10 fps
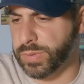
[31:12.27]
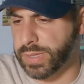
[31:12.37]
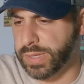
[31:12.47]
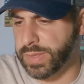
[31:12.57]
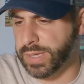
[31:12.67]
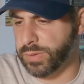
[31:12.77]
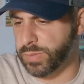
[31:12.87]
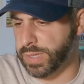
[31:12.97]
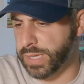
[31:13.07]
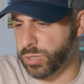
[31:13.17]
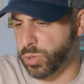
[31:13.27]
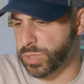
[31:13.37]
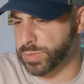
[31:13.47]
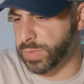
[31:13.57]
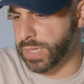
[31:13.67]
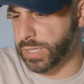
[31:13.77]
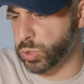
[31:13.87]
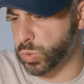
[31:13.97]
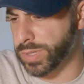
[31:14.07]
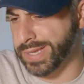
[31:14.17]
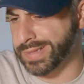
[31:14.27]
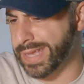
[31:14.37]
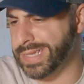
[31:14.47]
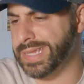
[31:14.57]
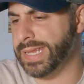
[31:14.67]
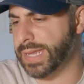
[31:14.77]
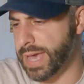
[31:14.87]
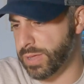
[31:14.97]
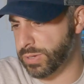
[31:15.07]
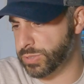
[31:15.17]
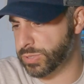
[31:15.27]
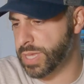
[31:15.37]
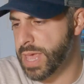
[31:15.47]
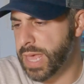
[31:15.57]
I think it only cost me like $19,